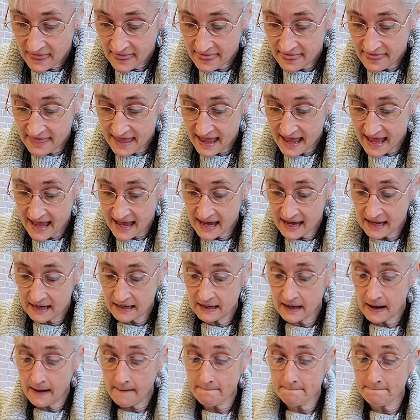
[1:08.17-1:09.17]

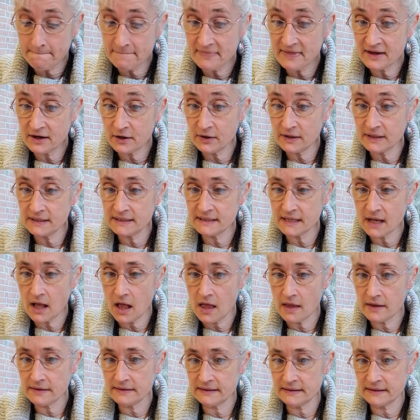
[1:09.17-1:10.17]
then there is
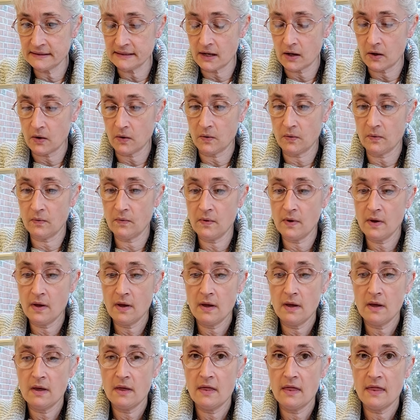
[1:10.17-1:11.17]
also
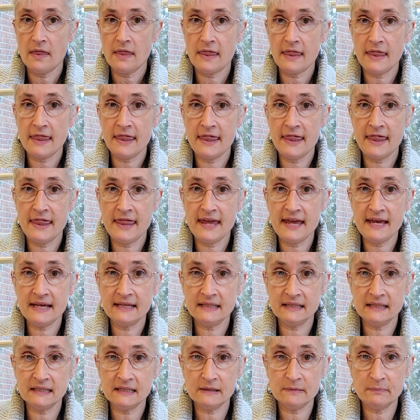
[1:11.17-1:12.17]

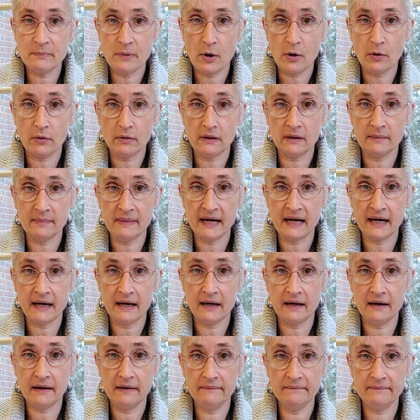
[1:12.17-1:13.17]
this polar
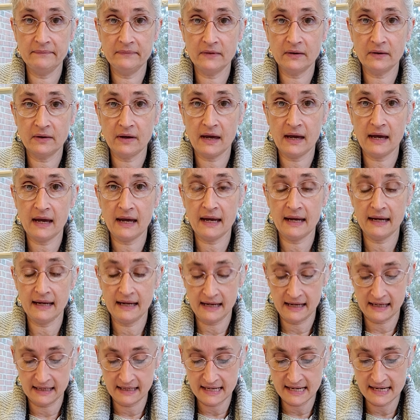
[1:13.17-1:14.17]
bear, okay,
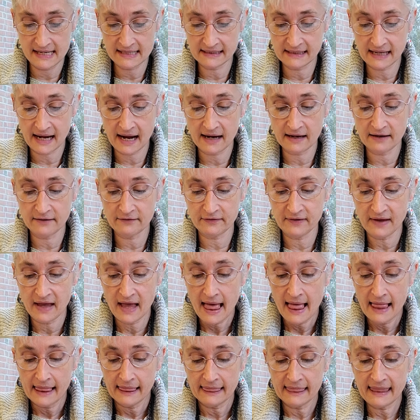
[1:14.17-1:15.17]
and he's kind of
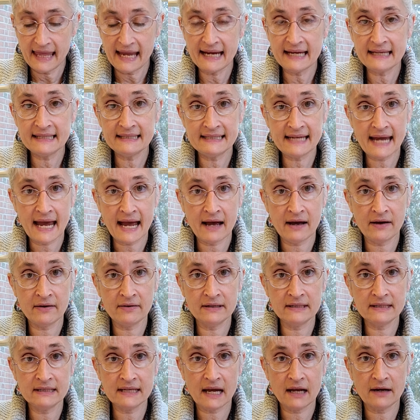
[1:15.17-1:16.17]
laying down,
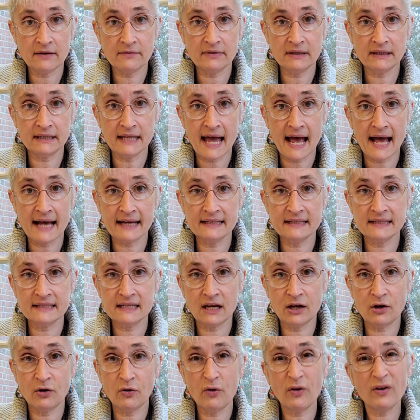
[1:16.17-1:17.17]
he's kind of
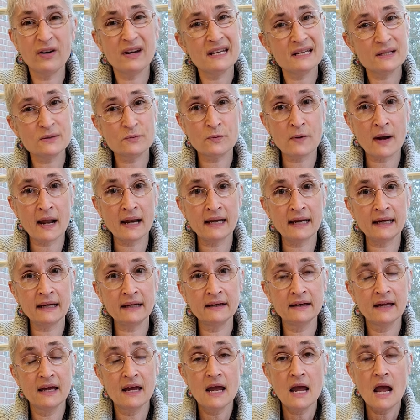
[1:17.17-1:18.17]
relaxing, or he's running.
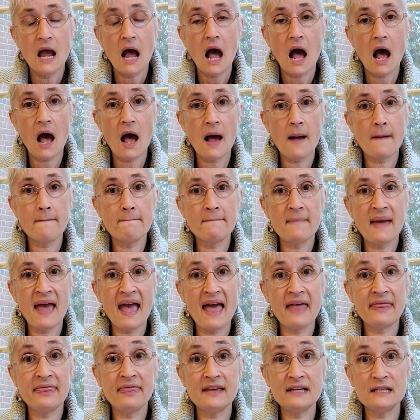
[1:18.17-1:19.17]

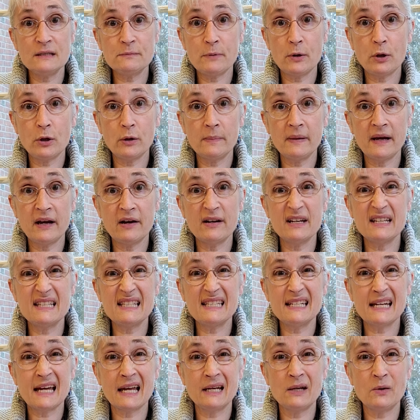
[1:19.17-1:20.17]
And this polar bear is
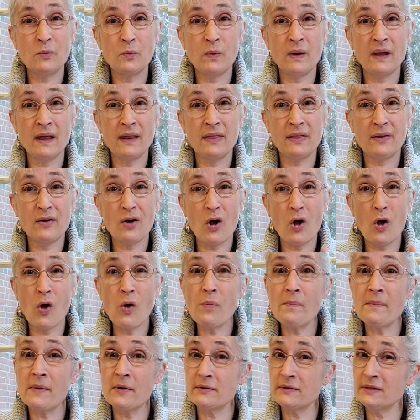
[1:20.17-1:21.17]
done with
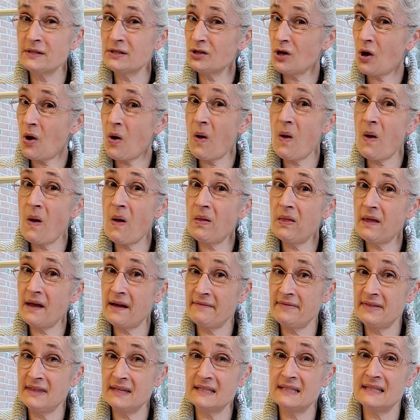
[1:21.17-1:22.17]
almost all
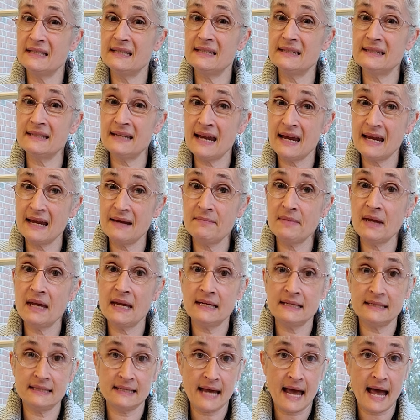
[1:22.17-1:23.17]
of the same
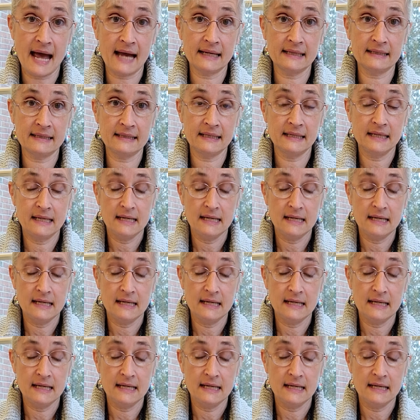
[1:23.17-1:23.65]
exact